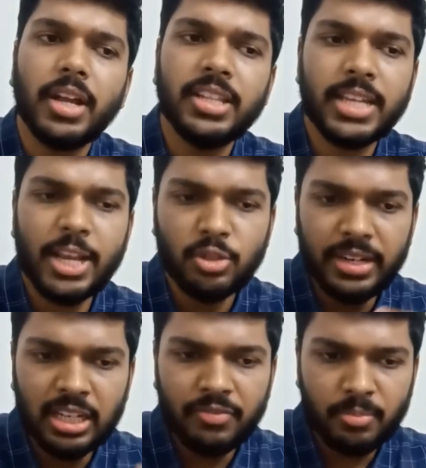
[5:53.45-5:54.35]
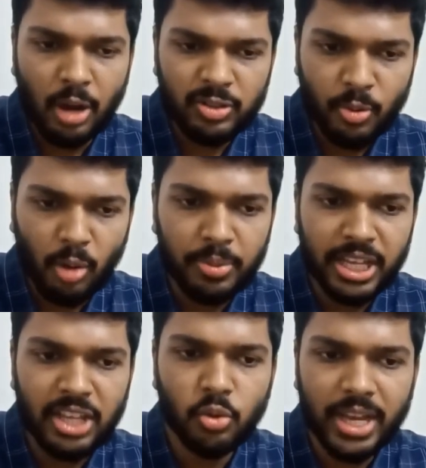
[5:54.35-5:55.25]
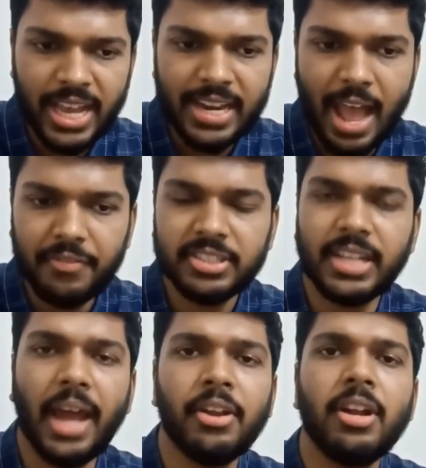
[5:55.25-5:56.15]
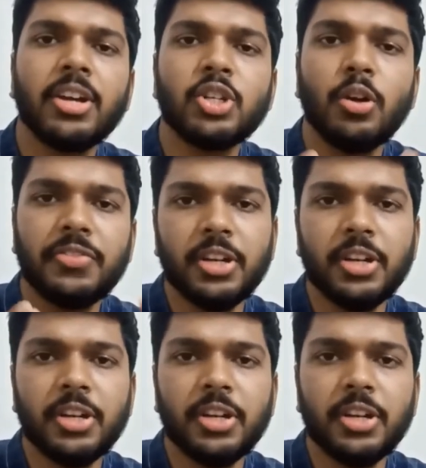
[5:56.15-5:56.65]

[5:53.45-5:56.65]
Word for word: In the case of income from house property, you again have a standard deduction of